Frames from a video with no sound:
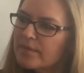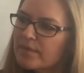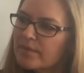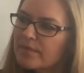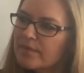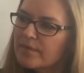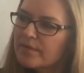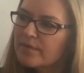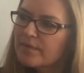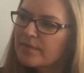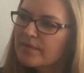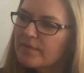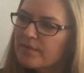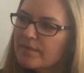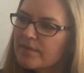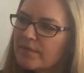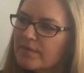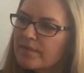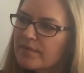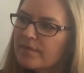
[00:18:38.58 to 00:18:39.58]

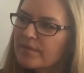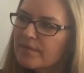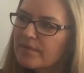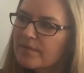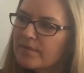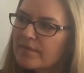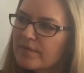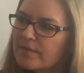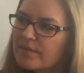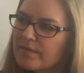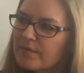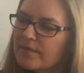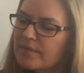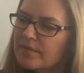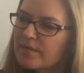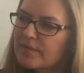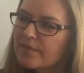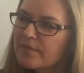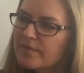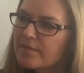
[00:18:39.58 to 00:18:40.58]

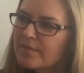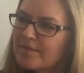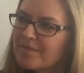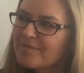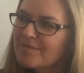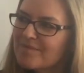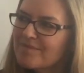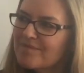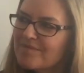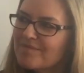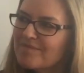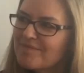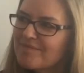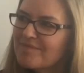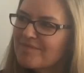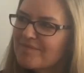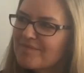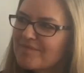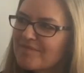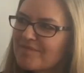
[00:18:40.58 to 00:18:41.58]

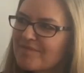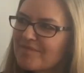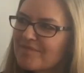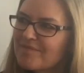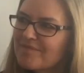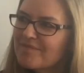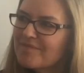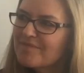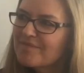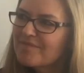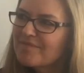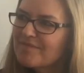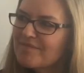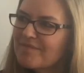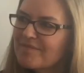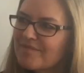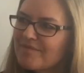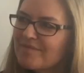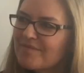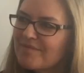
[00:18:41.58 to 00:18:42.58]

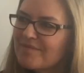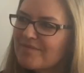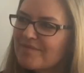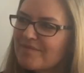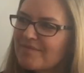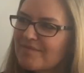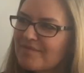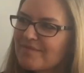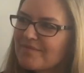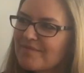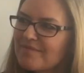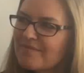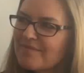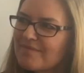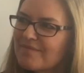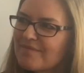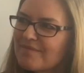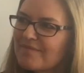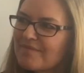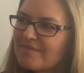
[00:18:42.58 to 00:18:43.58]

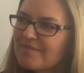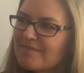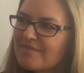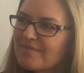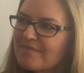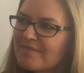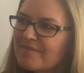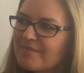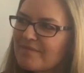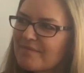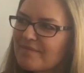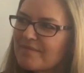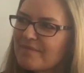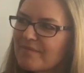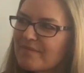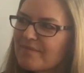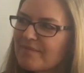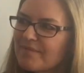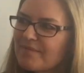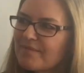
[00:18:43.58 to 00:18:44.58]

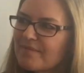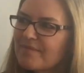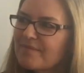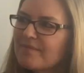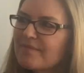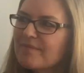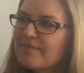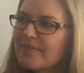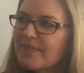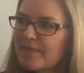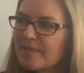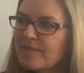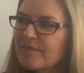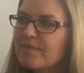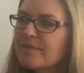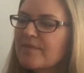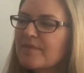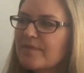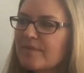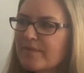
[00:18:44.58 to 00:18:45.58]

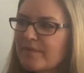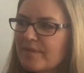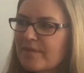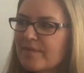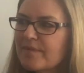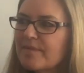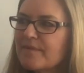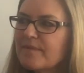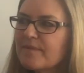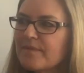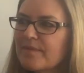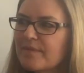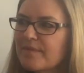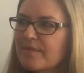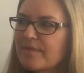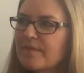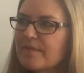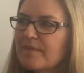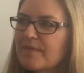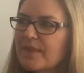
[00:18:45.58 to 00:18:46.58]
This person isn't speaking.